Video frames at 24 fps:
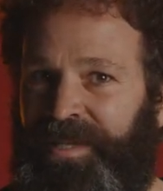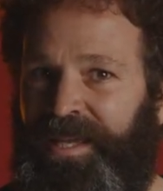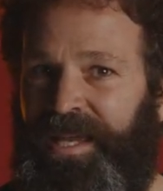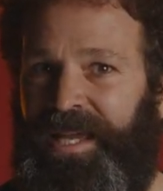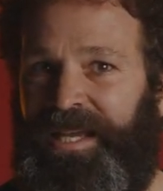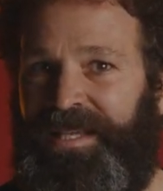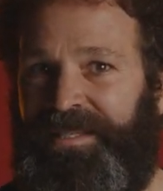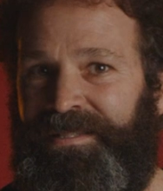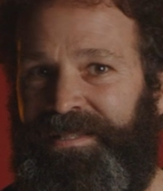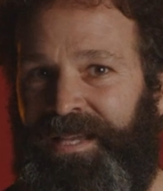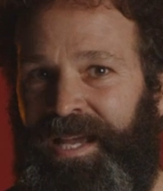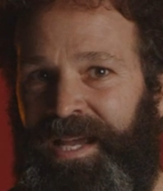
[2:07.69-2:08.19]

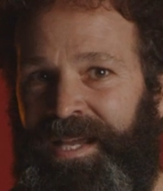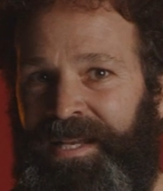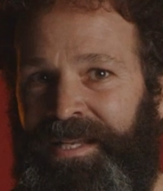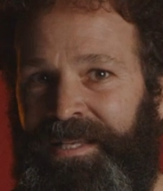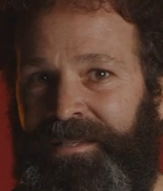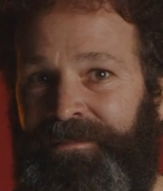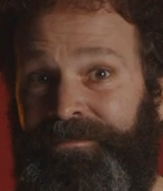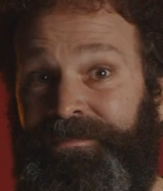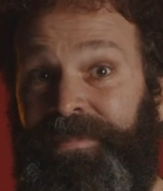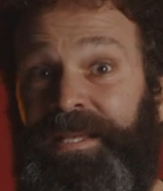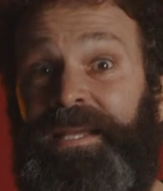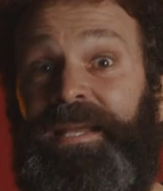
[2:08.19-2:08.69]

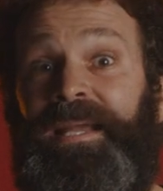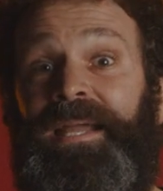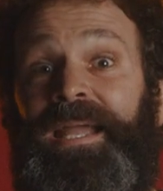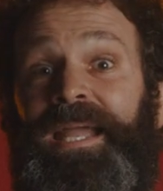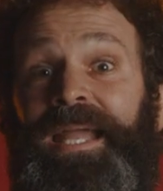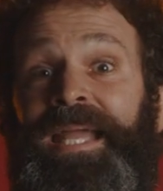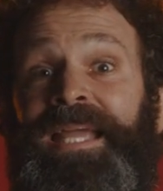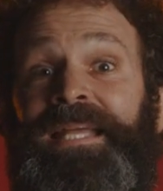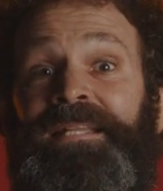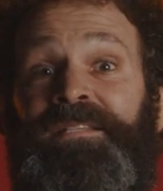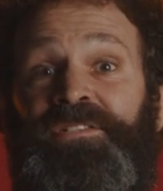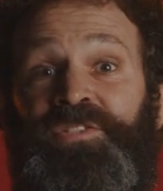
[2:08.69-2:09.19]
anxiety,
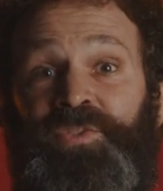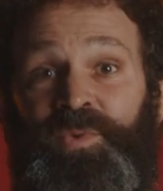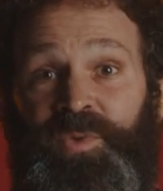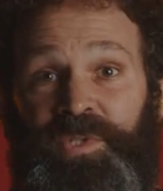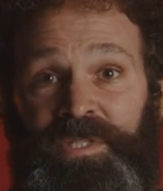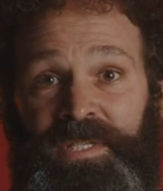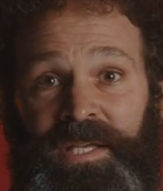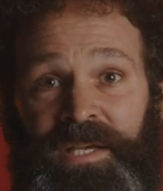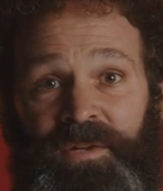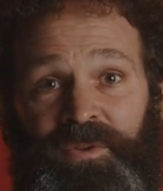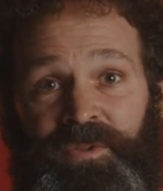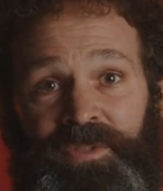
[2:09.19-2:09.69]
and
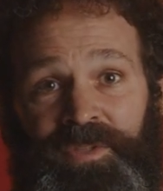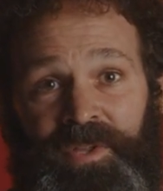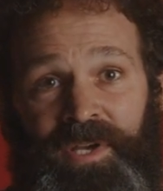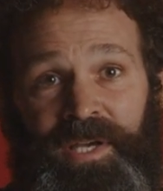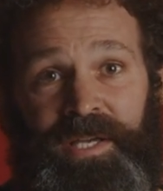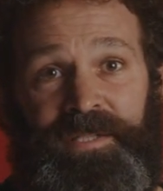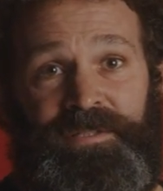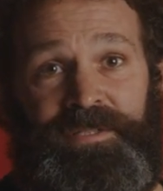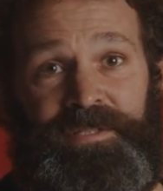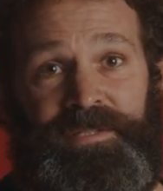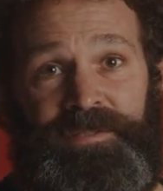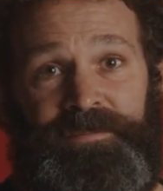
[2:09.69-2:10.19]
suicidal
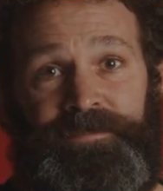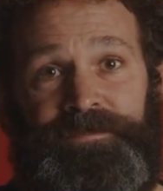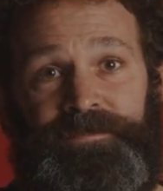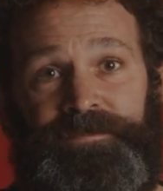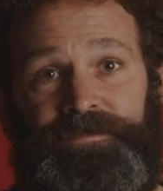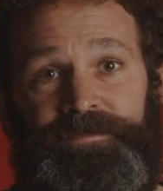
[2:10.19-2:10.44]
thoughts.